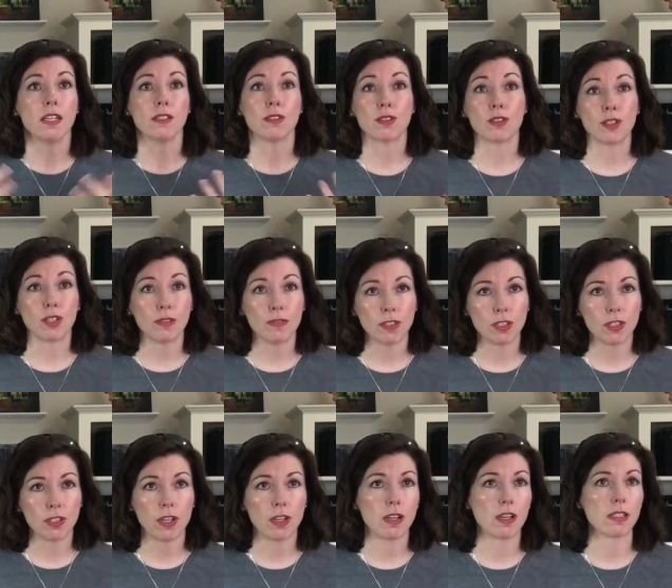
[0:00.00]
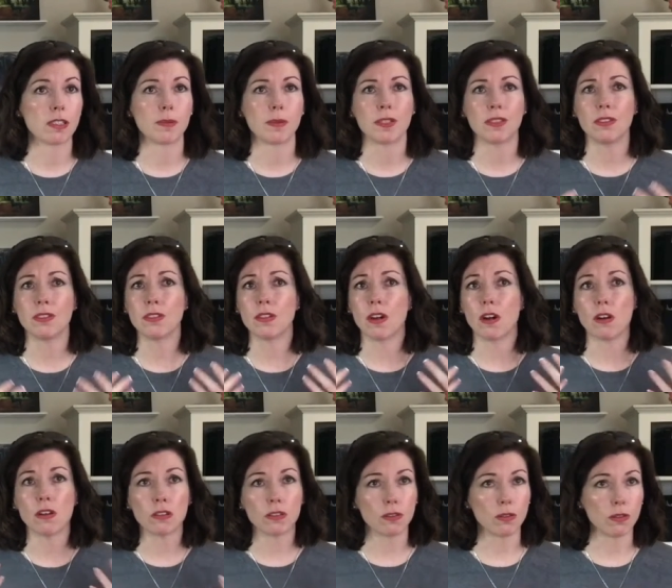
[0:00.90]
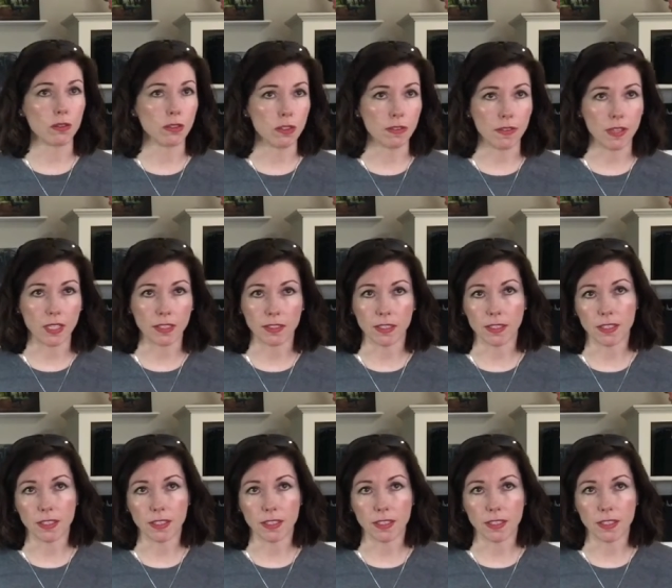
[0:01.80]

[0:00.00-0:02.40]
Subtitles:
service dogs, because there are all sorts of things